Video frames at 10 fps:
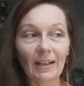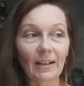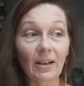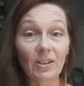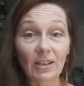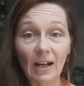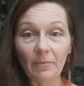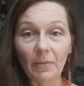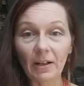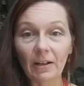
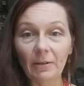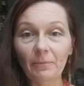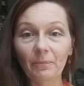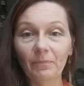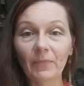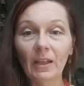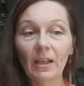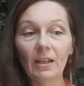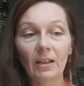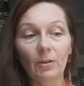grammar.
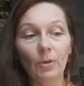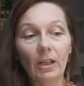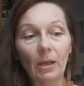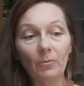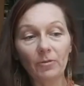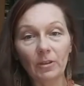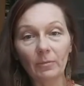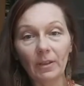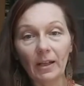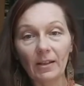We came
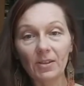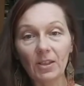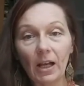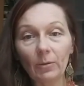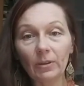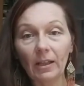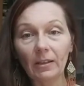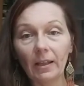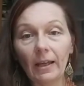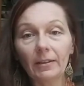from the sound
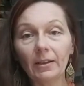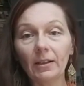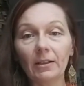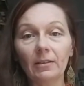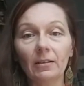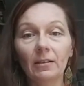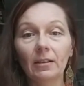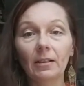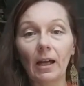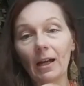and letter.
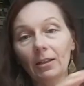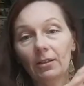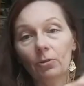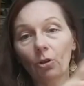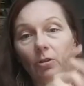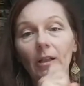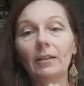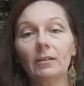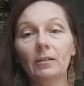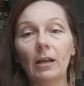I talked a
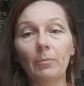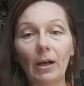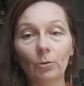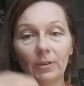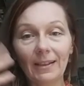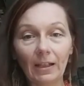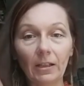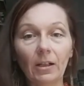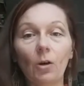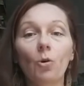little about
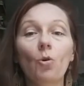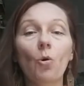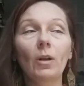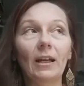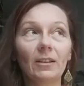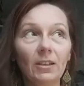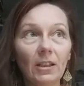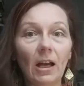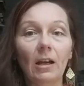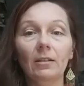the whole
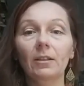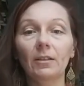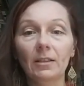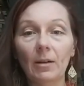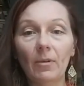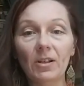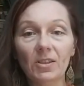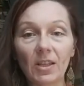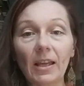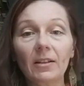idea that grammar
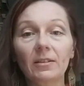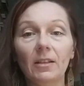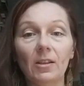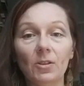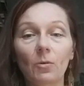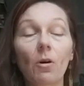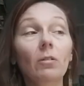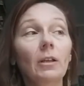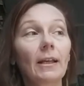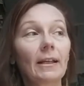is sacred and so
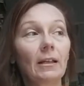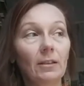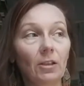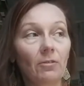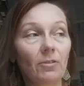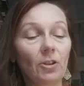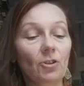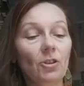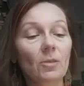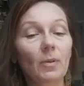on, the
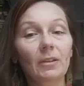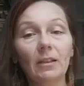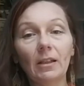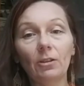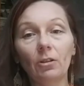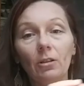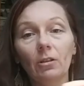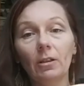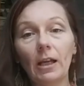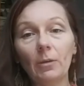definitions, but then I
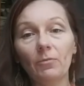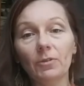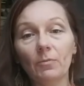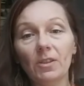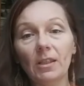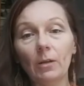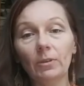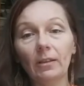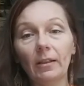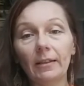came from
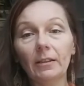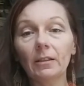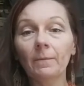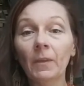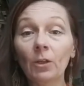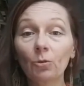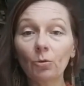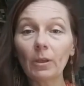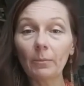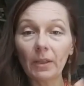sound and letter
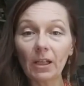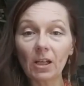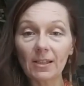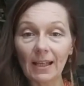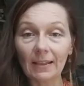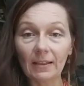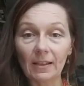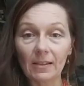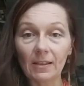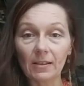to the big
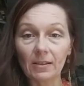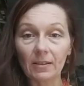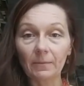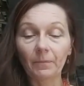sentences.